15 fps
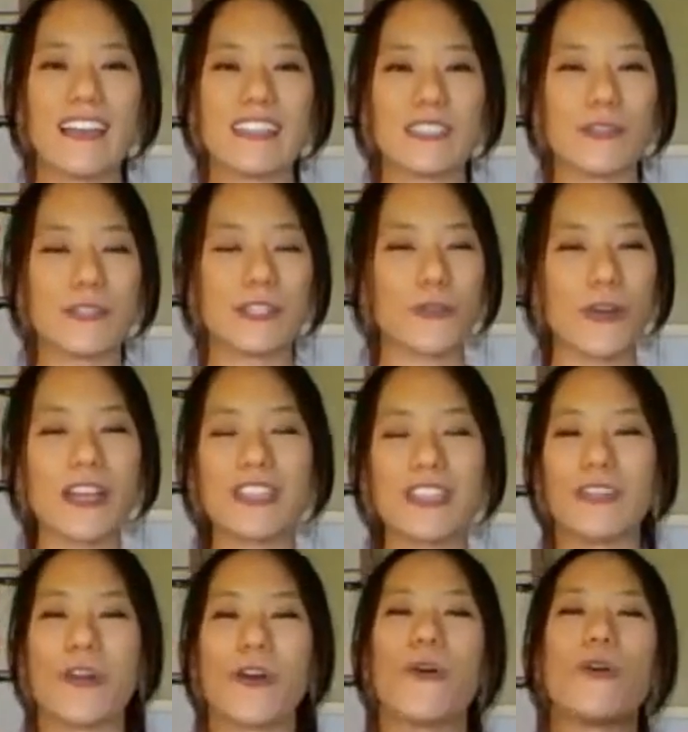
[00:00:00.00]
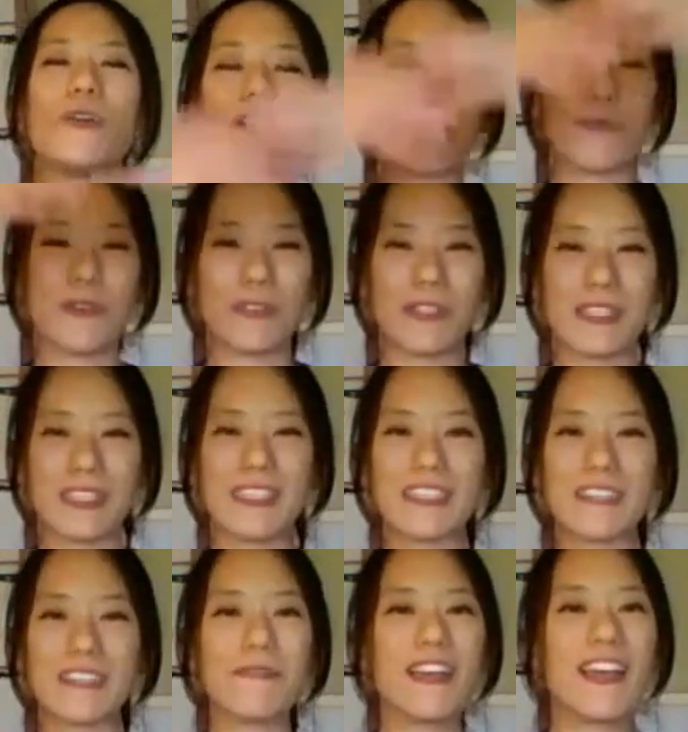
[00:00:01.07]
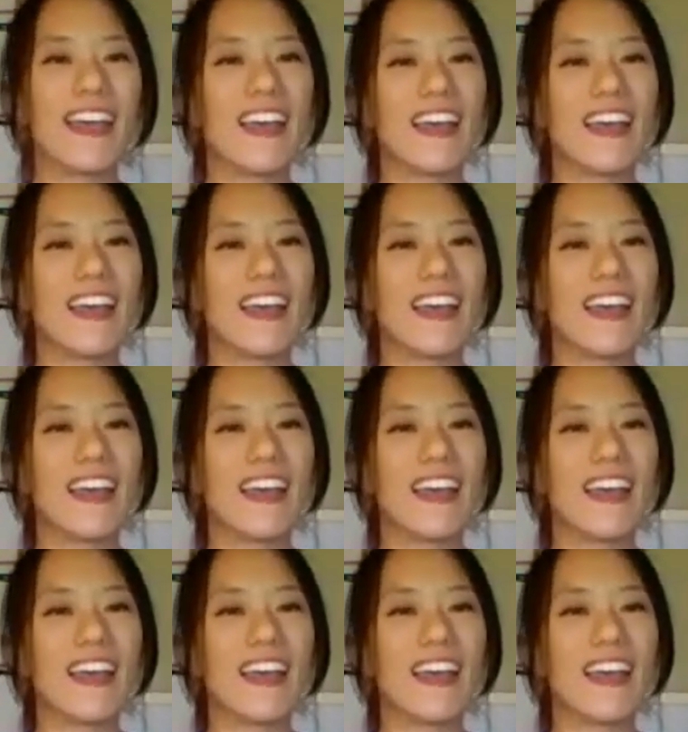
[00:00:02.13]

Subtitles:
to strengthen your whole immune system